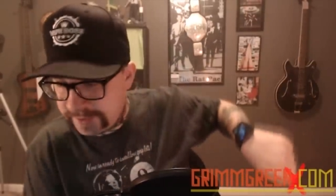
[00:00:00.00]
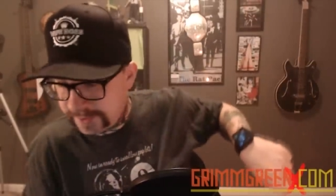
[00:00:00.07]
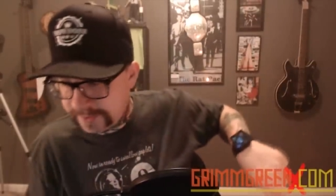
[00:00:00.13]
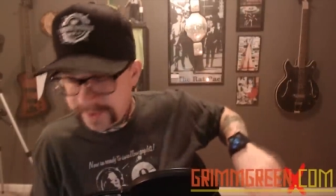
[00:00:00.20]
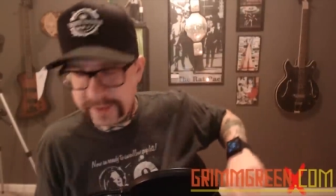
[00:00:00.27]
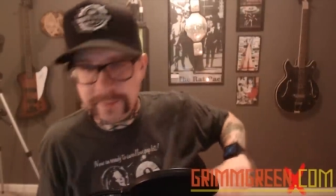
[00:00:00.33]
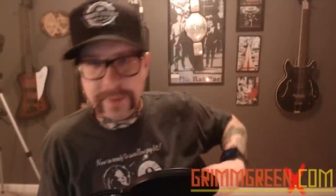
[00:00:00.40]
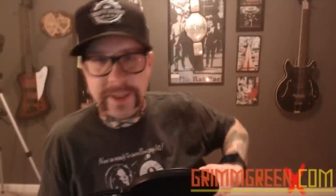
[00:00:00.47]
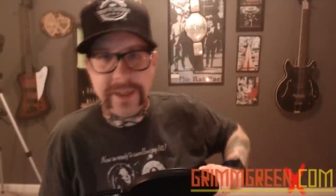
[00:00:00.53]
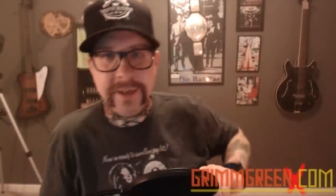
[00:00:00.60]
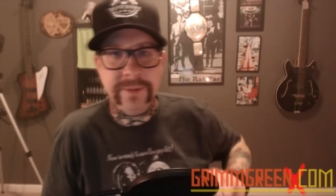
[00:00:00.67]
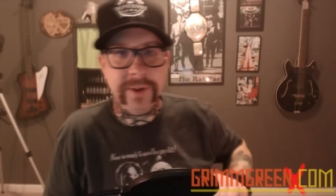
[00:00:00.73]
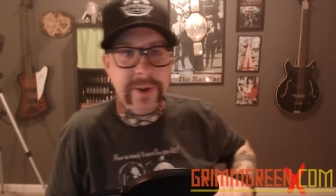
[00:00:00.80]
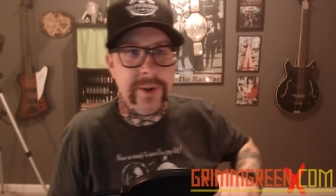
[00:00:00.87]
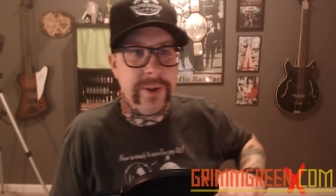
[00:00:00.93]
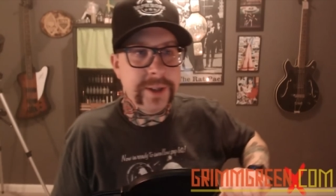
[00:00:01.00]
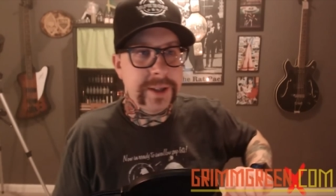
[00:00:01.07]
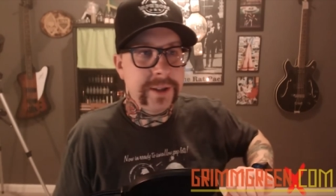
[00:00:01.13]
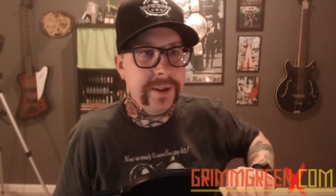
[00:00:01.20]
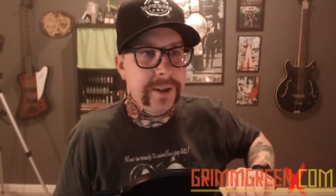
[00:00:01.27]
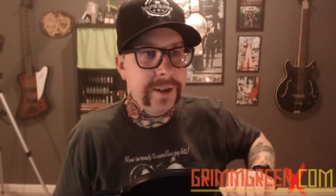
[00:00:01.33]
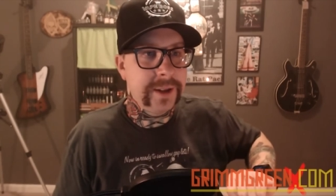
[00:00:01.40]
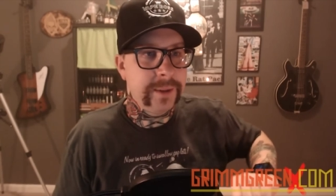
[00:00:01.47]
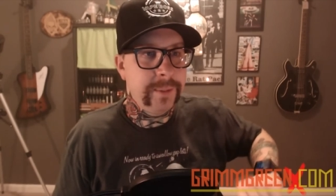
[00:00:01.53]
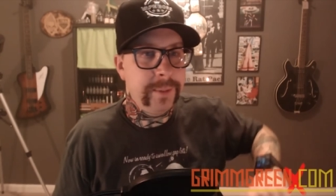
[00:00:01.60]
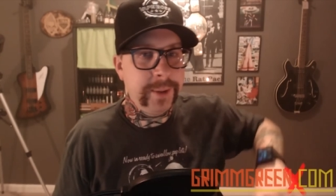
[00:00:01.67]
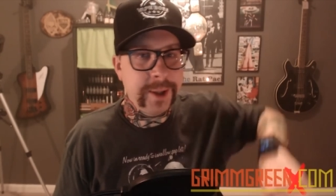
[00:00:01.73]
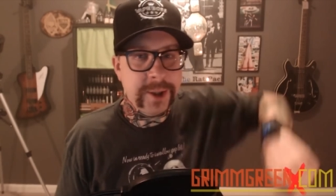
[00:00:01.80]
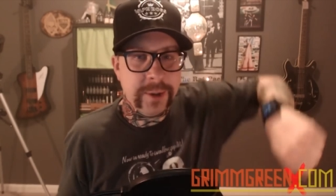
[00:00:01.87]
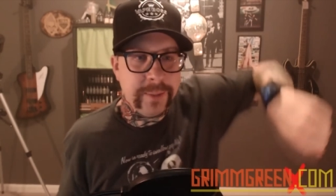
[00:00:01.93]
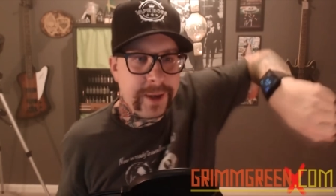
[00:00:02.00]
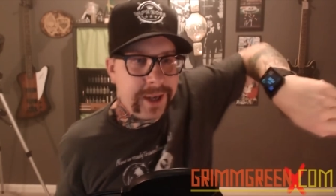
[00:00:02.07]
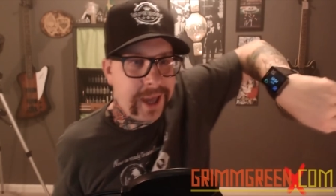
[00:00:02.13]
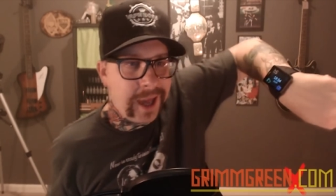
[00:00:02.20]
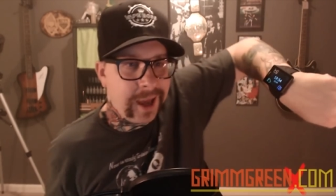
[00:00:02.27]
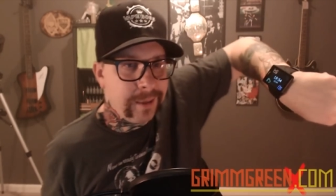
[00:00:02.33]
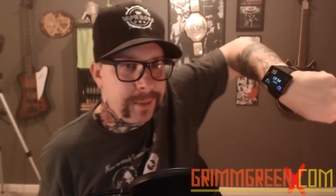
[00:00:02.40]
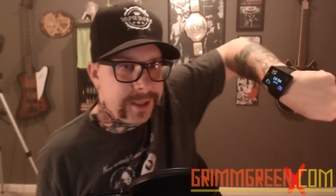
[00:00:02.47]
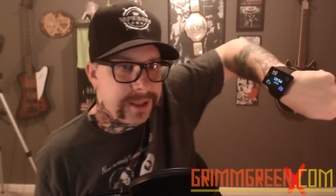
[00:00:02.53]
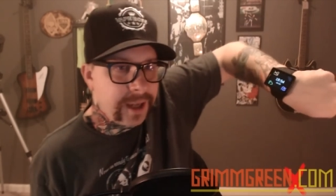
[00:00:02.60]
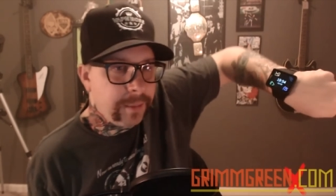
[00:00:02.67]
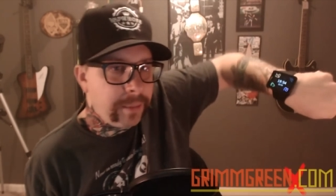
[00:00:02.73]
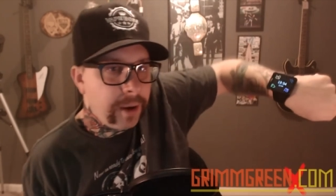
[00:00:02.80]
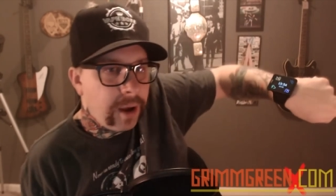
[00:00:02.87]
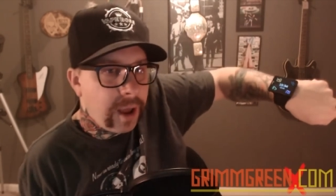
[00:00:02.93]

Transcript: is going to be difficult. Let me make sure my cam is up.